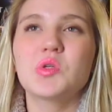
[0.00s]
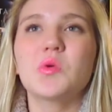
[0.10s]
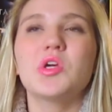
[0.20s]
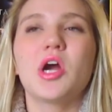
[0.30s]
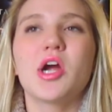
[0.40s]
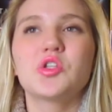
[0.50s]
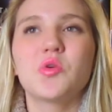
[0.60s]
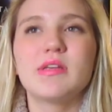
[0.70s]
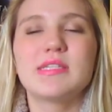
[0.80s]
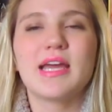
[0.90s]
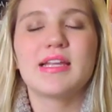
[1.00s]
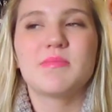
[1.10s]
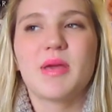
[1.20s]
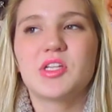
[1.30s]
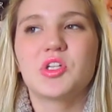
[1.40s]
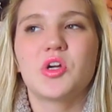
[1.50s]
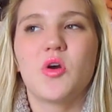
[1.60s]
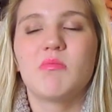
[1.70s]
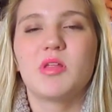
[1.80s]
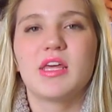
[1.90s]
really a hard choice he had to make to
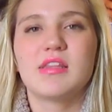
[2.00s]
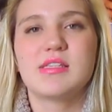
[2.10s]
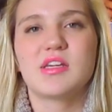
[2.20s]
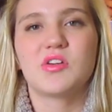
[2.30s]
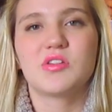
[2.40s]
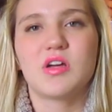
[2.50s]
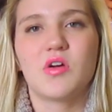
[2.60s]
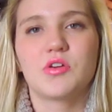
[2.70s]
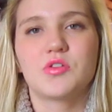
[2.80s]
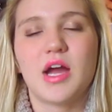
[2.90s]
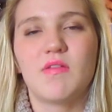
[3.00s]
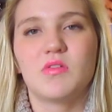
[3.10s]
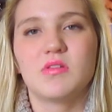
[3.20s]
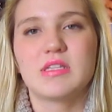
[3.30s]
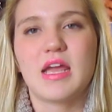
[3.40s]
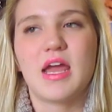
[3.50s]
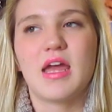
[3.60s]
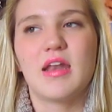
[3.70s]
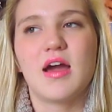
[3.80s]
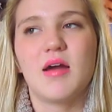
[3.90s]
go and plan these interstellar travels,
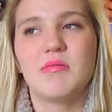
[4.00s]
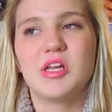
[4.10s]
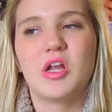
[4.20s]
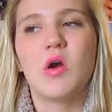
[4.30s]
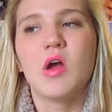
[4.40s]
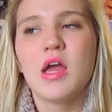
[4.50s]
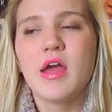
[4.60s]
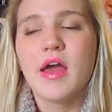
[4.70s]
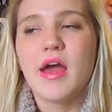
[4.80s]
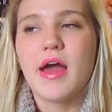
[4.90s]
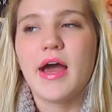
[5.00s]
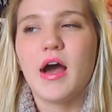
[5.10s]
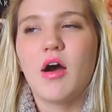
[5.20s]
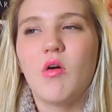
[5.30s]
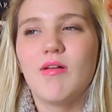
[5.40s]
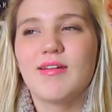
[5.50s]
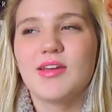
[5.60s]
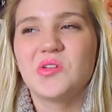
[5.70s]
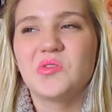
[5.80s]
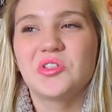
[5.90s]
and you know, how
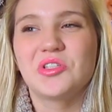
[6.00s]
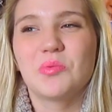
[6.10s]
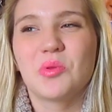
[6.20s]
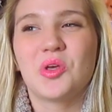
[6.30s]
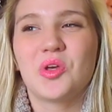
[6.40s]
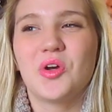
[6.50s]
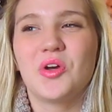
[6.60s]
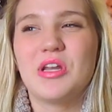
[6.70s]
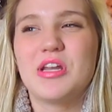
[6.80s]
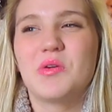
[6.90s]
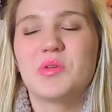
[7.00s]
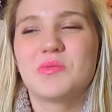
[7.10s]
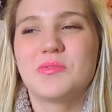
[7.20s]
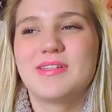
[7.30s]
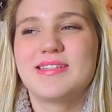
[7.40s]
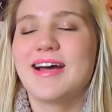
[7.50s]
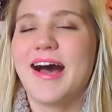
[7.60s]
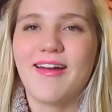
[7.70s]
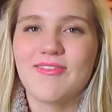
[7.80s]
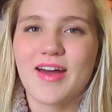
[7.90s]
it was just really good, and it was really
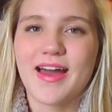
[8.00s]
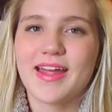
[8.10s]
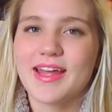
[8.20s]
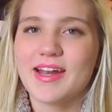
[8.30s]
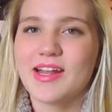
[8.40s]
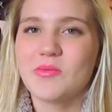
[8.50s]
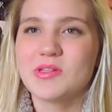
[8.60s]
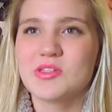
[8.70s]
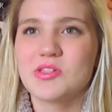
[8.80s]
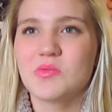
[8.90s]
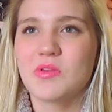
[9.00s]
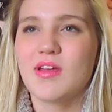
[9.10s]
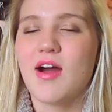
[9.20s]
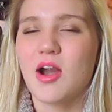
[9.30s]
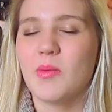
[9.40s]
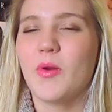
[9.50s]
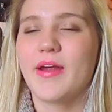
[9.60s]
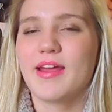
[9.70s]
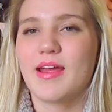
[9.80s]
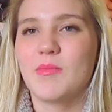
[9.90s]
sci-fi, and it was just really
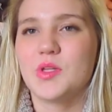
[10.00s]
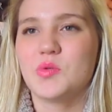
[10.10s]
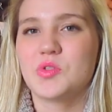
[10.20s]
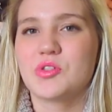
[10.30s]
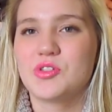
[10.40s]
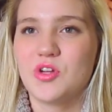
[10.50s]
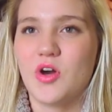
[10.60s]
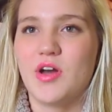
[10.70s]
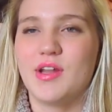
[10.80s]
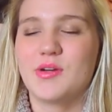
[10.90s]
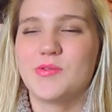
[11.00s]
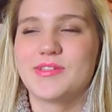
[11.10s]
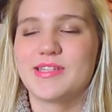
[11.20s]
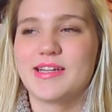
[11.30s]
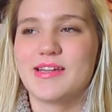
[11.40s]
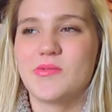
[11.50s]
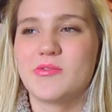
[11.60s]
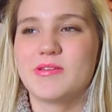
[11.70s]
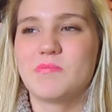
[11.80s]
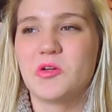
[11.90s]
heartbreaking, but it was good. It was
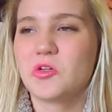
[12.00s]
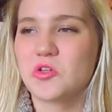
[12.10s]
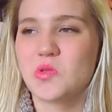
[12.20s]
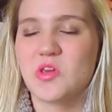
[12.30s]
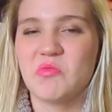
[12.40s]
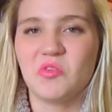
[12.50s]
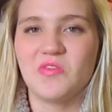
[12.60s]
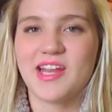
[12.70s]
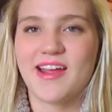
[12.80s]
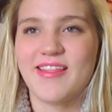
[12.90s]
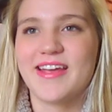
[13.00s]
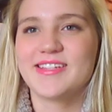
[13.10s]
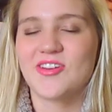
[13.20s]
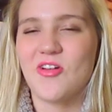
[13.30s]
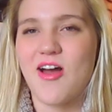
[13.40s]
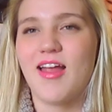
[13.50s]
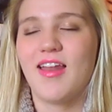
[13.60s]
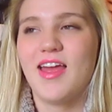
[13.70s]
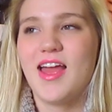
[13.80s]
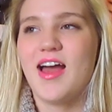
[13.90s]
a bittersweet movie, and I liked it a lot.
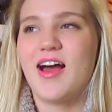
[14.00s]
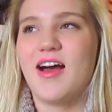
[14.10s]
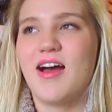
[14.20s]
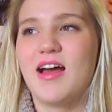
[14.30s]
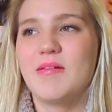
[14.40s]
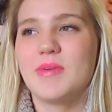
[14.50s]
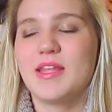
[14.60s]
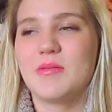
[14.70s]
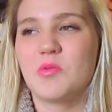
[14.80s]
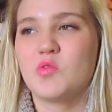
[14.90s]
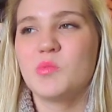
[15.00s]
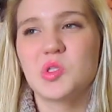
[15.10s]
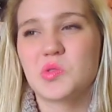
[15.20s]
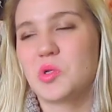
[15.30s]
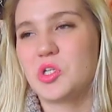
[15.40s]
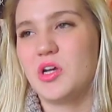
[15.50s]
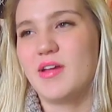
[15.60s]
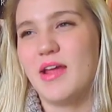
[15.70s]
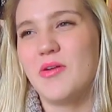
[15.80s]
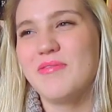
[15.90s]
And the performances were
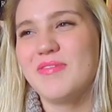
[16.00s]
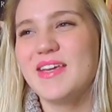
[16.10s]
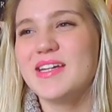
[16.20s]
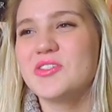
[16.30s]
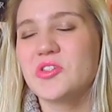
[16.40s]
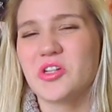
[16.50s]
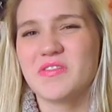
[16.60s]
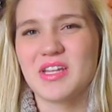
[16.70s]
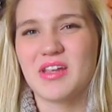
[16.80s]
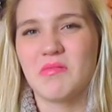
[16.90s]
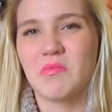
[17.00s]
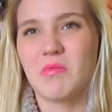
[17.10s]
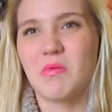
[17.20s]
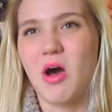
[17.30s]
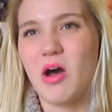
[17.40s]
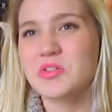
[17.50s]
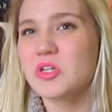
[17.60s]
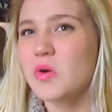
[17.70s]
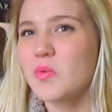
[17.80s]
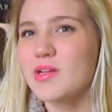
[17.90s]
good. I don't think it deserves any Oscar